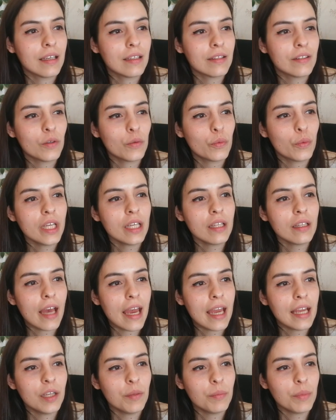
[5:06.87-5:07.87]
the real
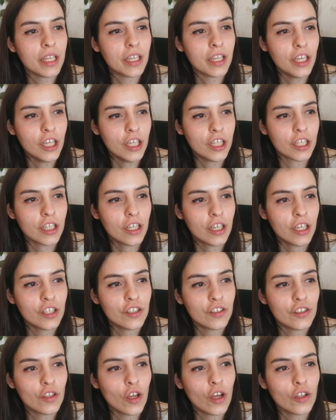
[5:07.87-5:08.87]
enemy here
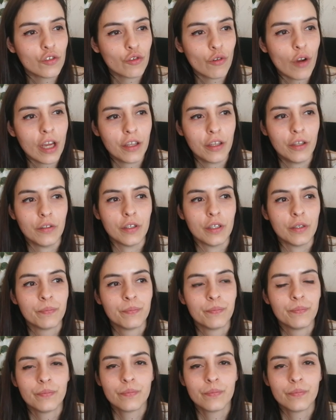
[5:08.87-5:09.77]
is not Dracula.